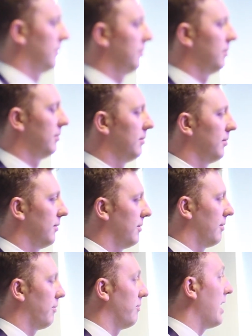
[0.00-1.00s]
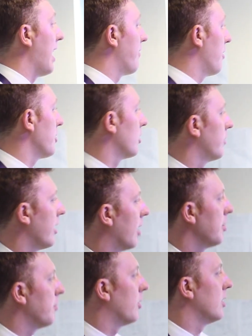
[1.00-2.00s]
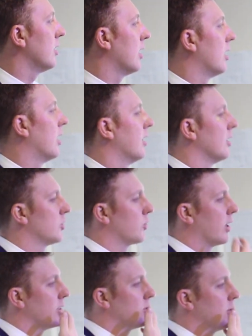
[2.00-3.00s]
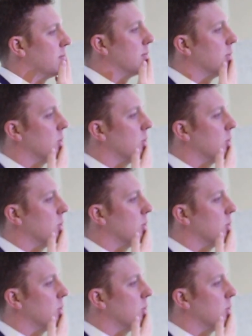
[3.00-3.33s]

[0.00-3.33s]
In the classroom, we are warm, inviting and friendly. We appreciate that